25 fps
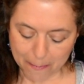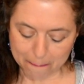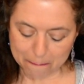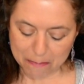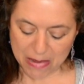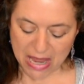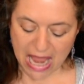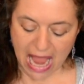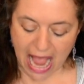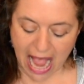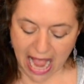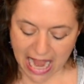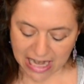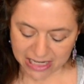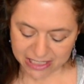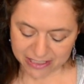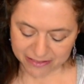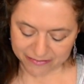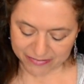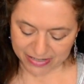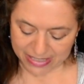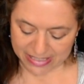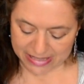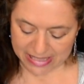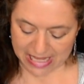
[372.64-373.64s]
be
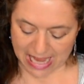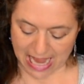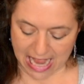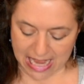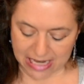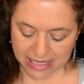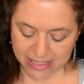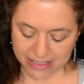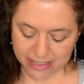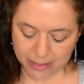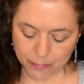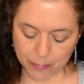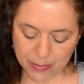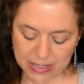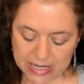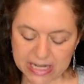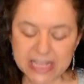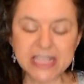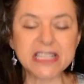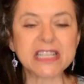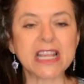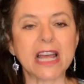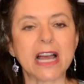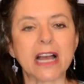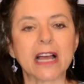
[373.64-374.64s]
active in that. That we
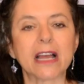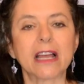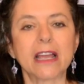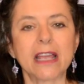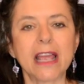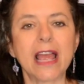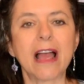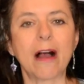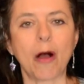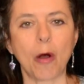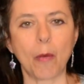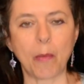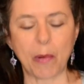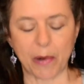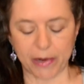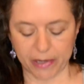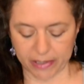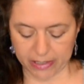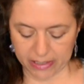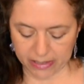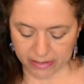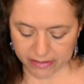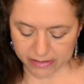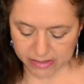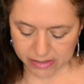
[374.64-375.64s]
need to help our
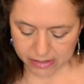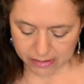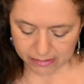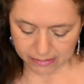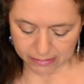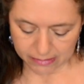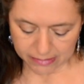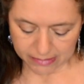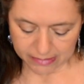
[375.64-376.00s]
kids.